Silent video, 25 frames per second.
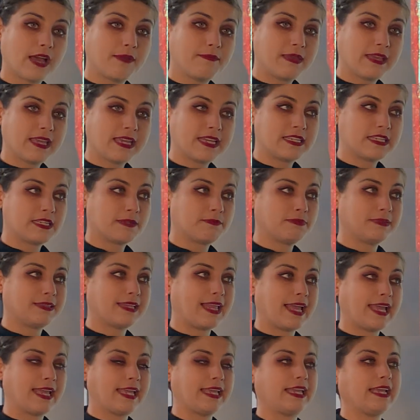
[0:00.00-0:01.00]
coming into
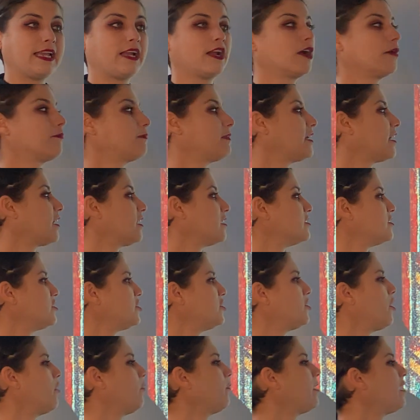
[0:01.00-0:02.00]
play here
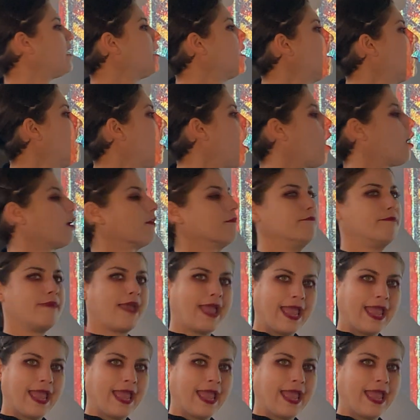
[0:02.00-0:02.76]
because, you know, we, our